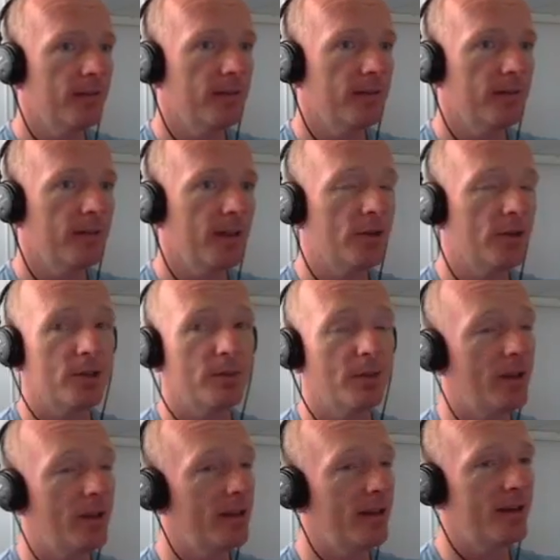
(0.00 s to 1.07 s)
That used to be
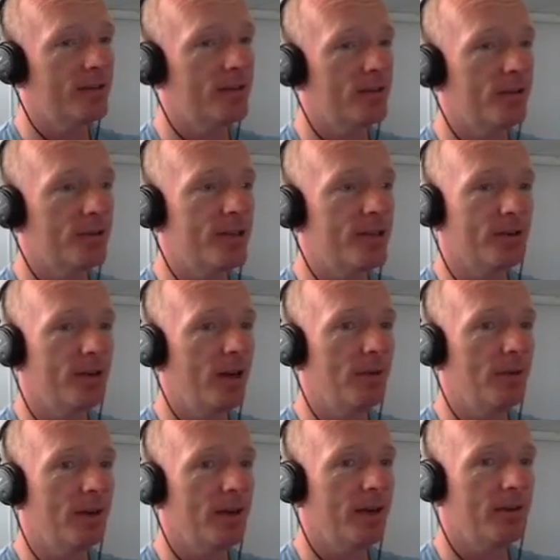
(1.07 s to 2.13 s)
that isn't because it's on an
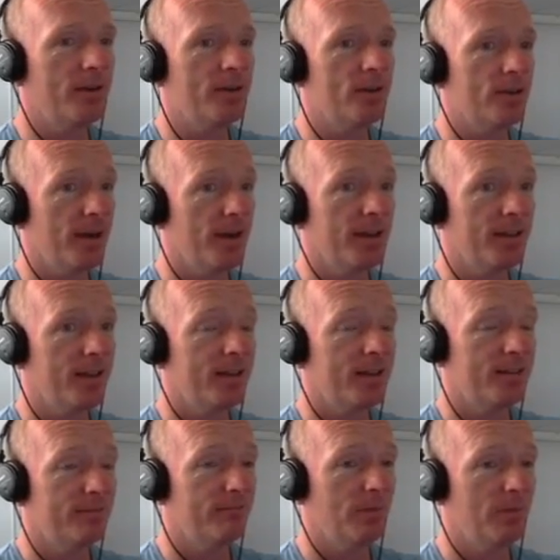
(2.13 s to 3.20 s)
emulator. It used to be like
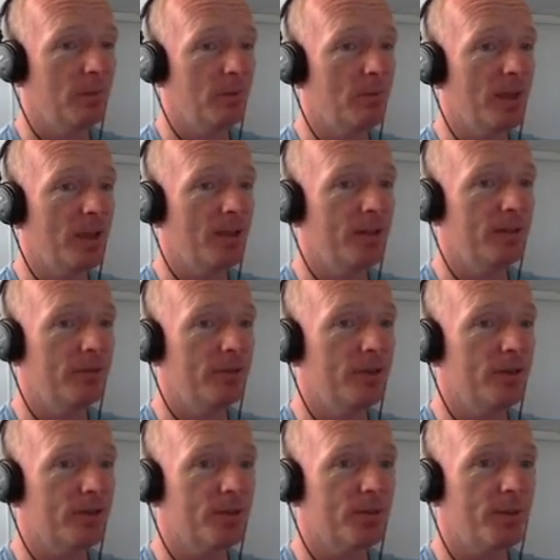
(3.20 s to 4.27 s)
that when we had the
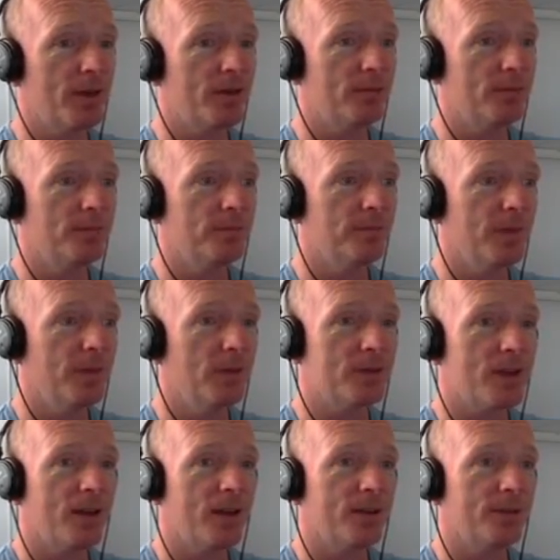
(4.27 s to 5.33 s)
original Spectrum. It was
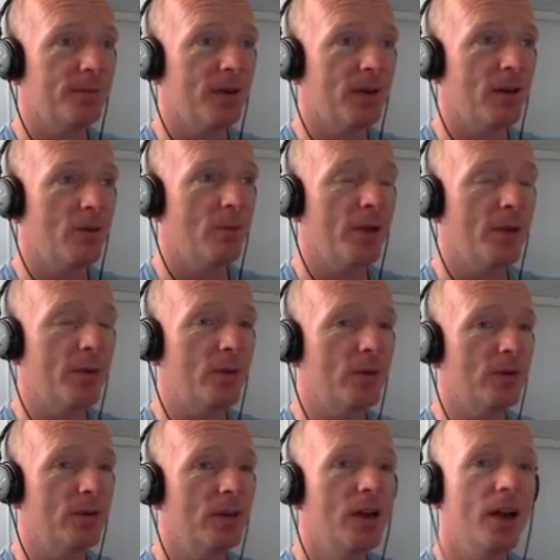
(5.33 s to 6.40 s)
hard to figure out where you were
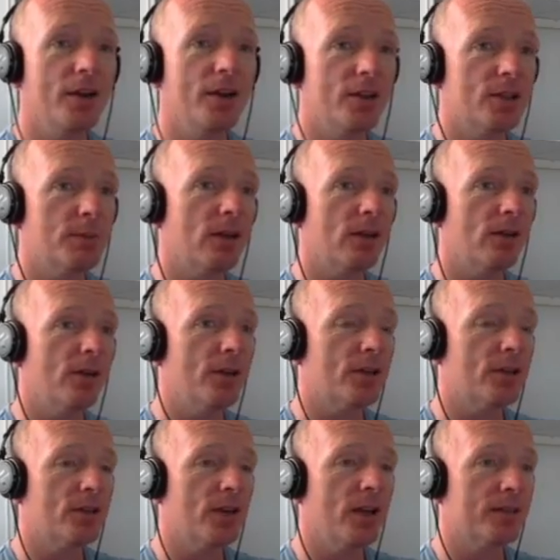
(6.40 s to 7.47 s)
going. And you spent a lot of
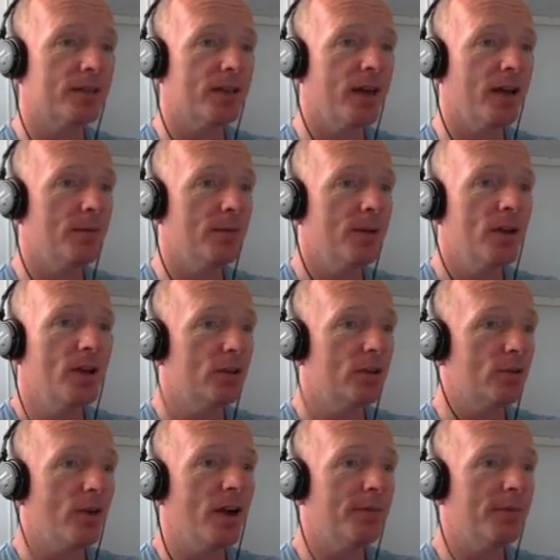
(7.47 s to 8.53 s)
your time
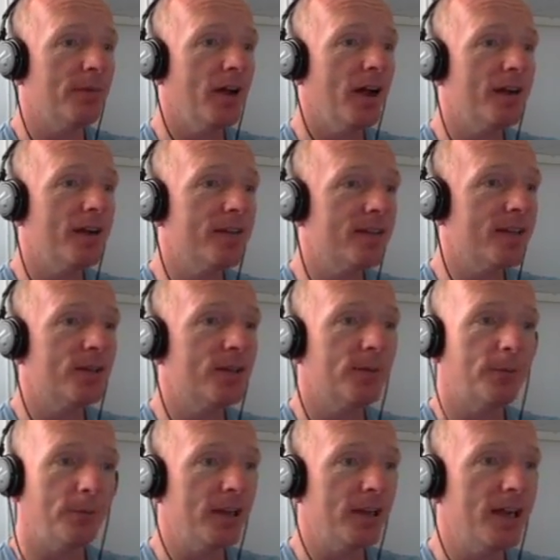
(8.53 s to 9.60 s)
trying to find this
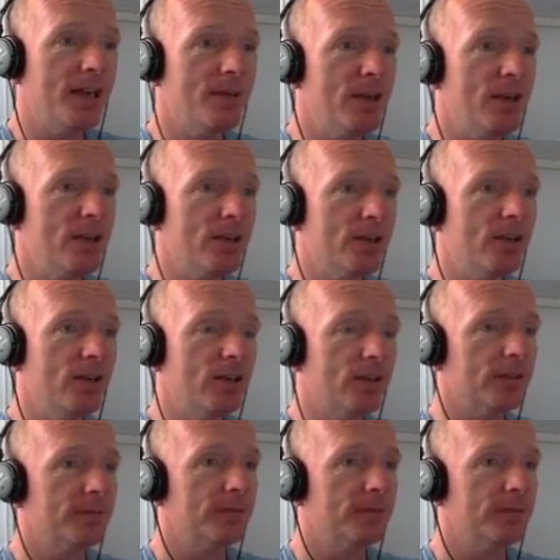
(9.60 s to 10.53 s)
flaming girl.